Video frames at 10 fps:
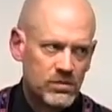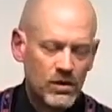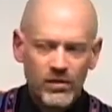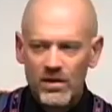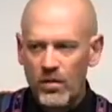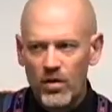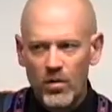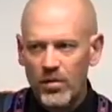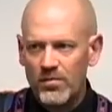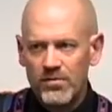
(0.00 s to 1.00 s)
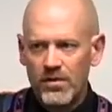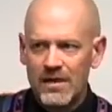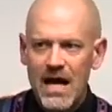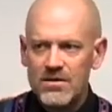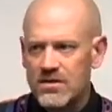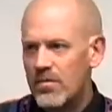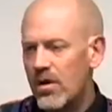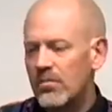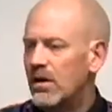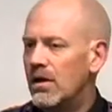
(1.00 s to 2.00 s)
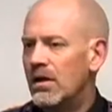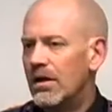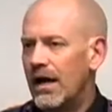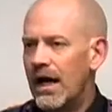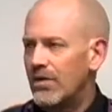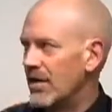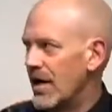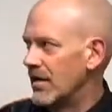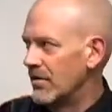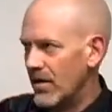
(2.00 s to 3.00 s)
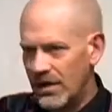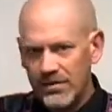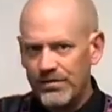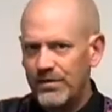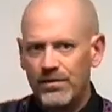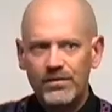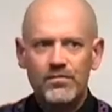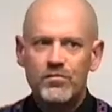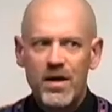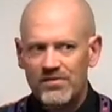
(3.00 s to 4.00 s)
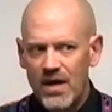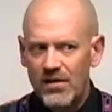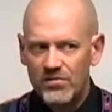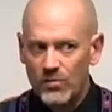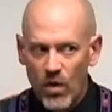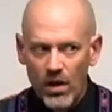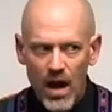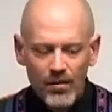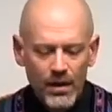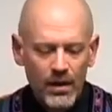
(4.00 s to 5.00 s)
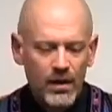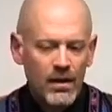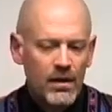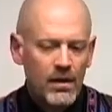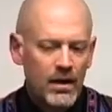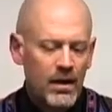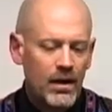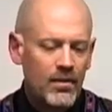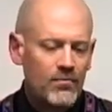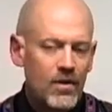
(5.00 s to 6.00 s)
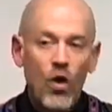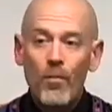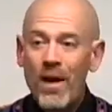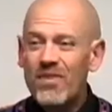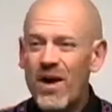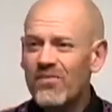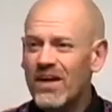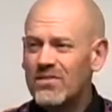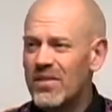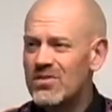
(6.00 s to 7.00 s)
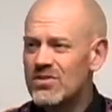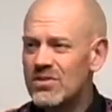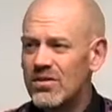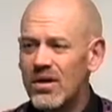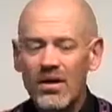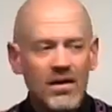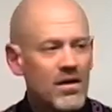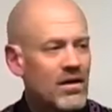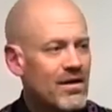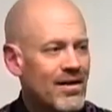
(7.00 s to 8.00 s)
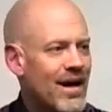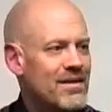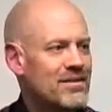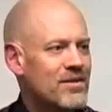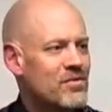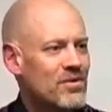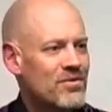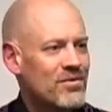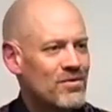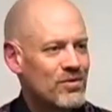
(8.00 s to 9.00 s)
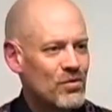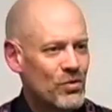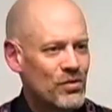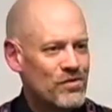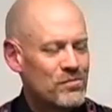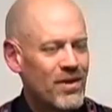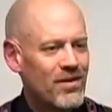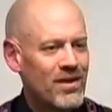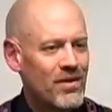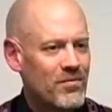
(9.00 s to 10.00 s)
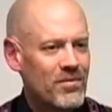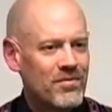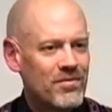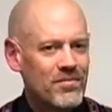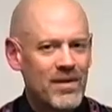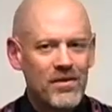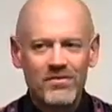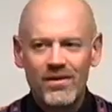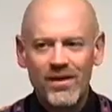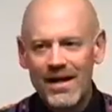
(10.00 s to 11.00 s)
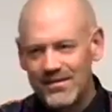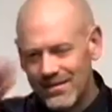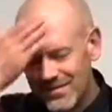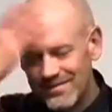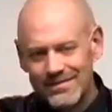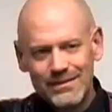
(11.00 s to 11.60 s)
you can read the Book of Mormon until the cows come home, and you're not going to run into space gods from Kolob. Um, oh, by the way, I forgot to mention to you, I didn't give you the, the, the coolest parallel with Battlestar Galactica.